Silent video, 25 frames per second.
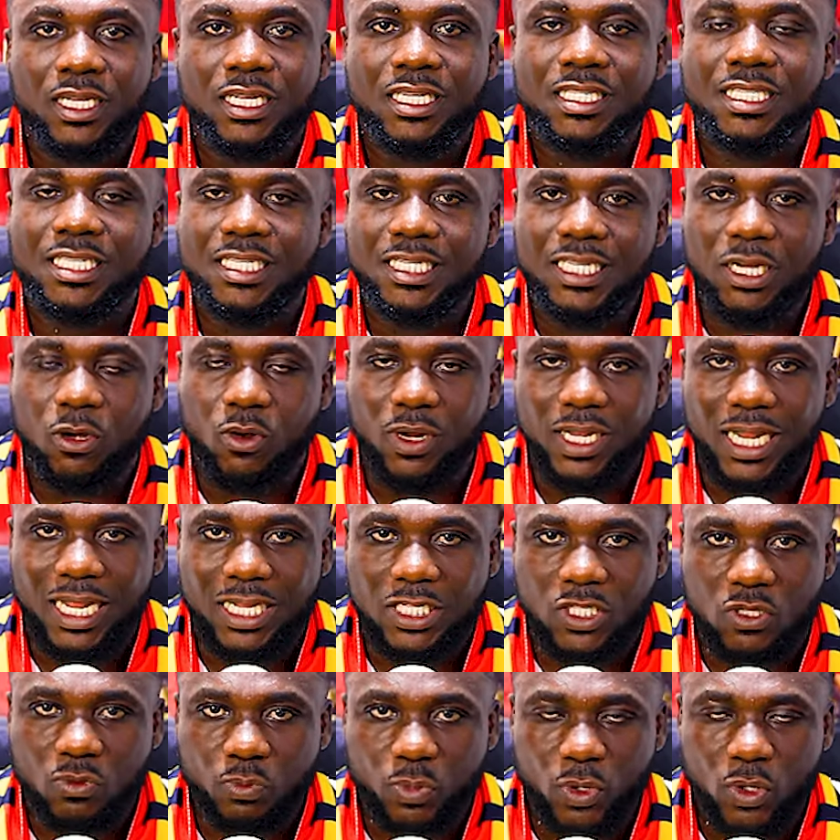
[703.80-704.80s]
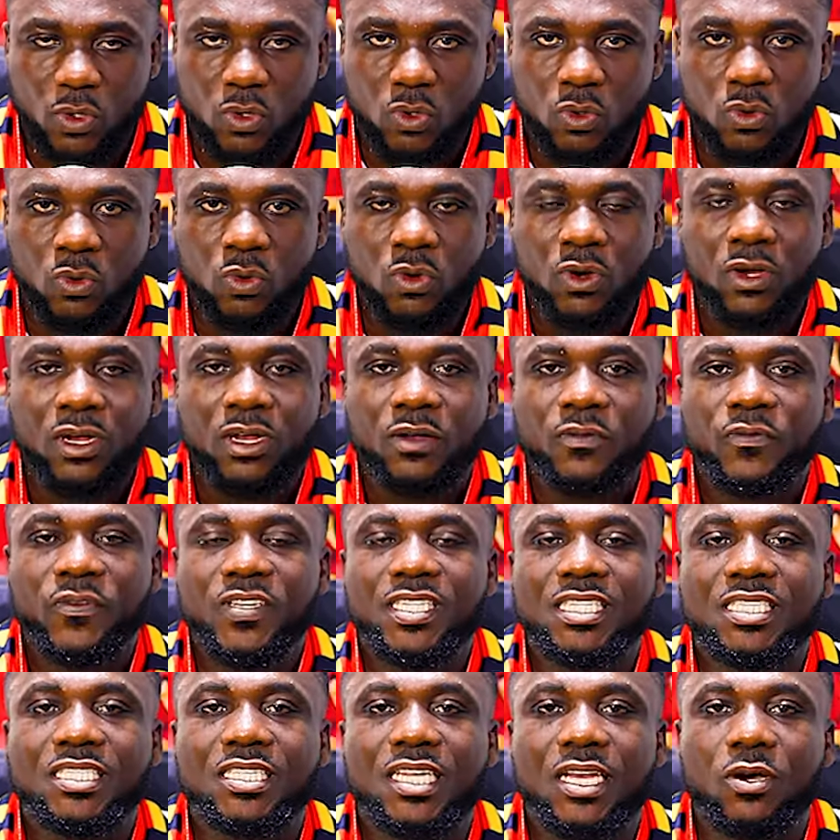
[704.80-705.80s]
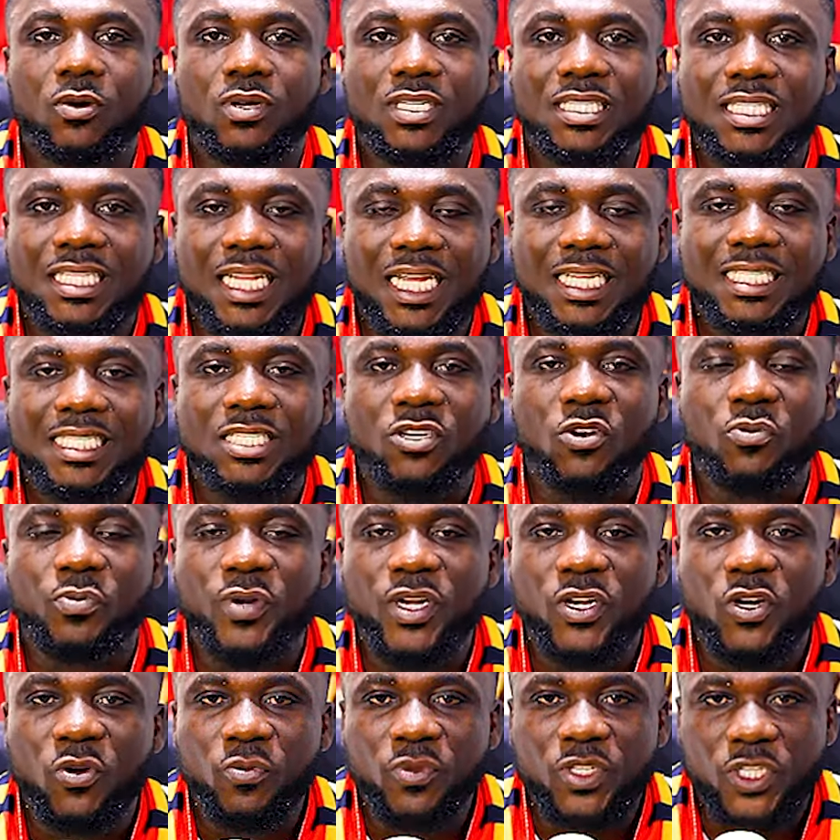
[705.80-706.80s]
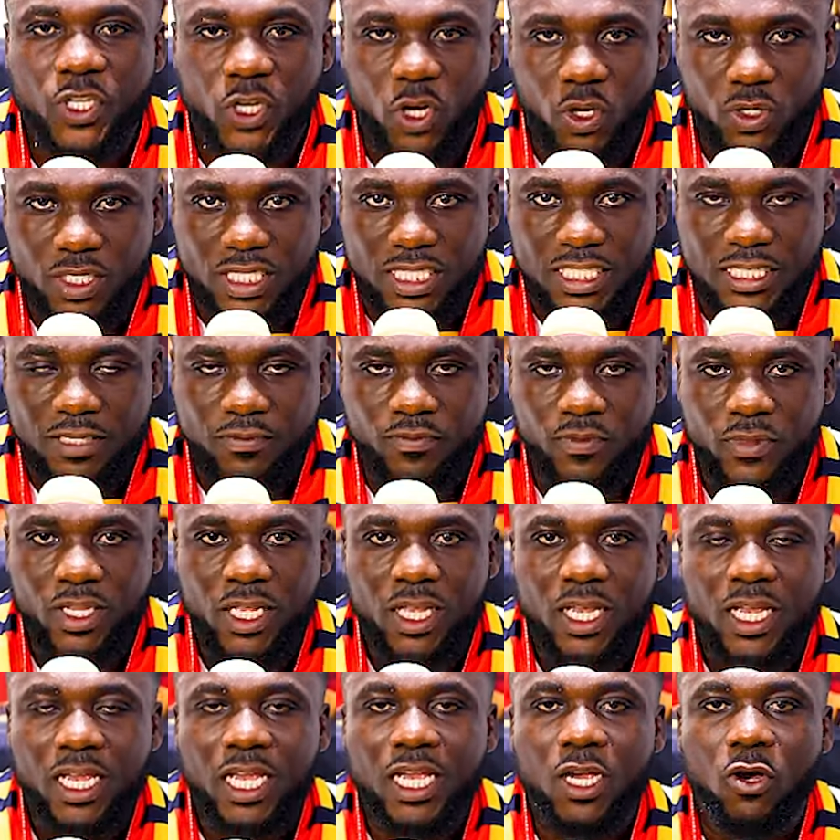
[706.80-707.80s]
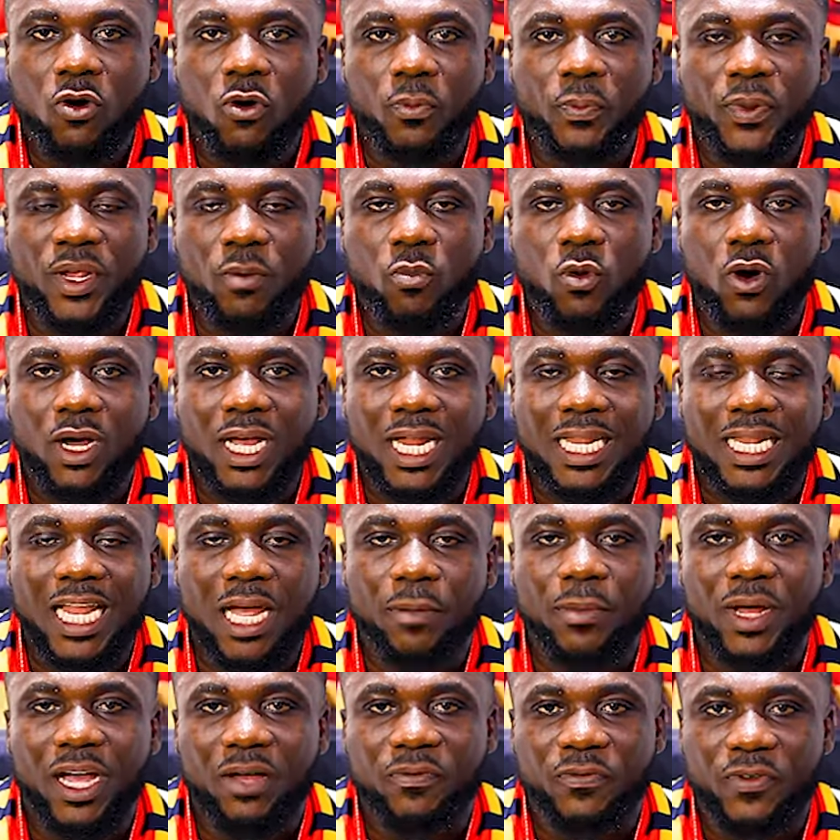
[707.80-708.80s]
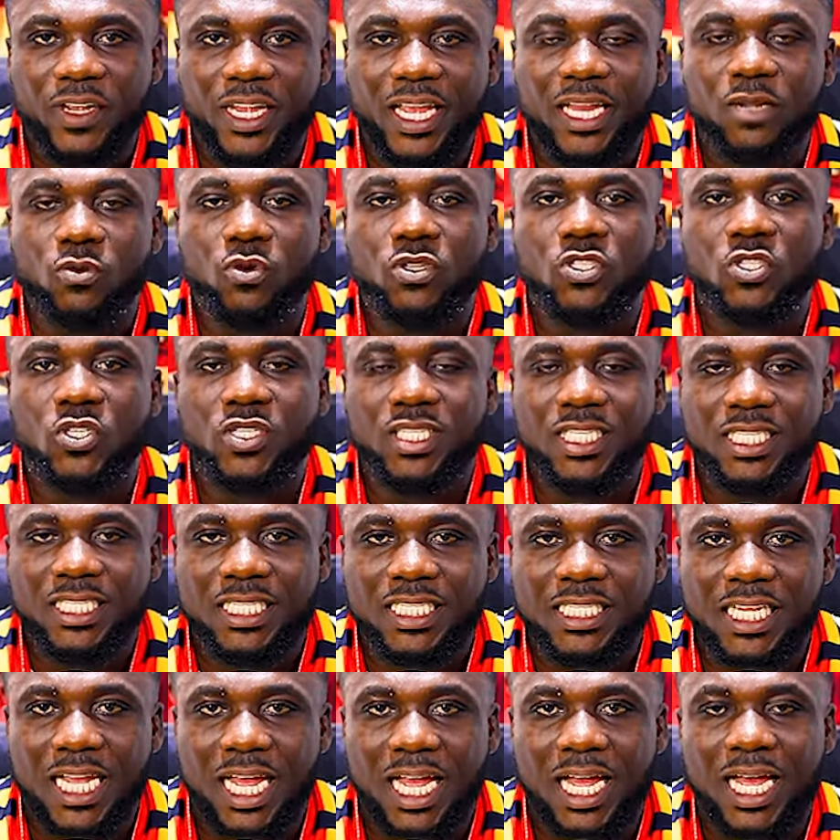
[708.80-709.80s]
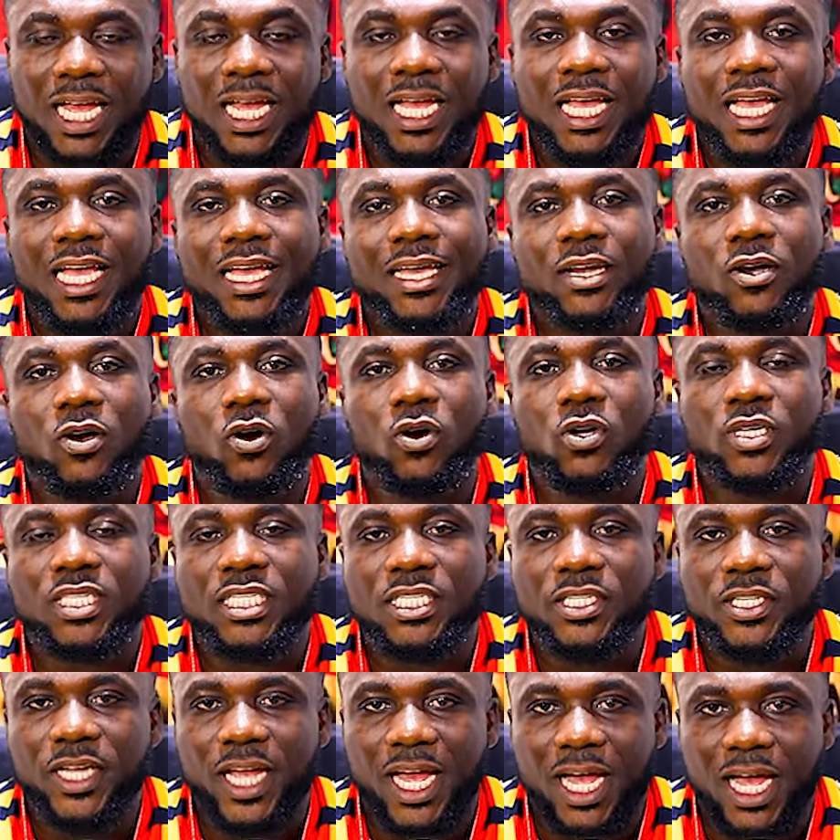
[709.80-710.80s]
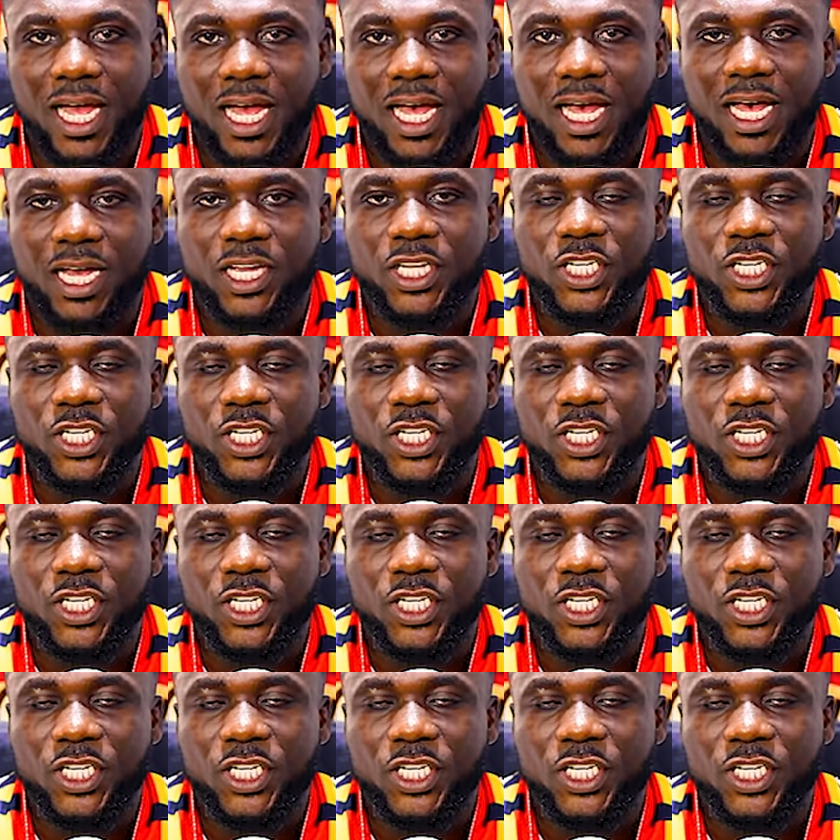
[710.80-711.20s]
nti Nicholas Opoku fidise was starting obrekum Chelsea e kopie mo club African wo Tunisia e course ya a